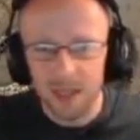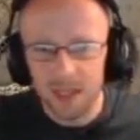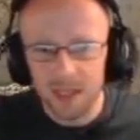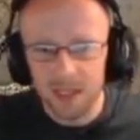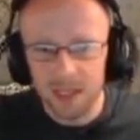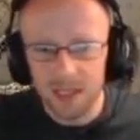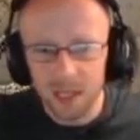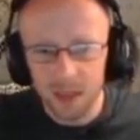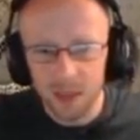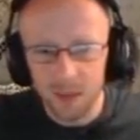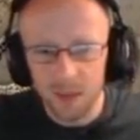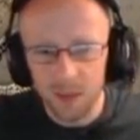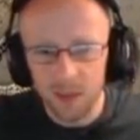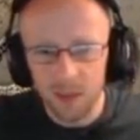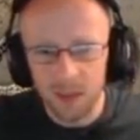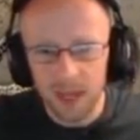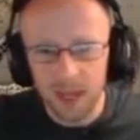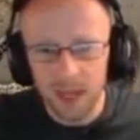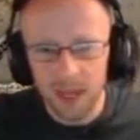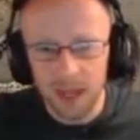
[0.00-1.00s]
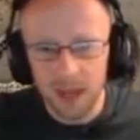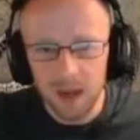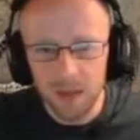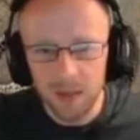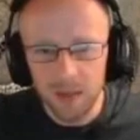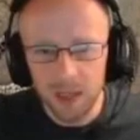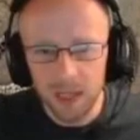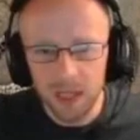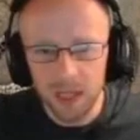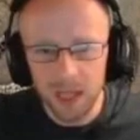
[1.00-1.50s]
So there
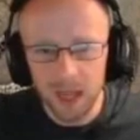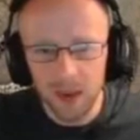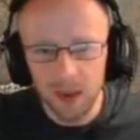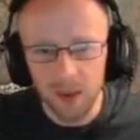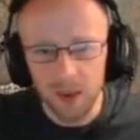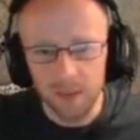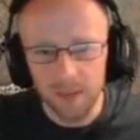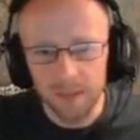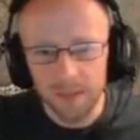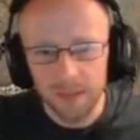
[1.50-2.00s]
we go.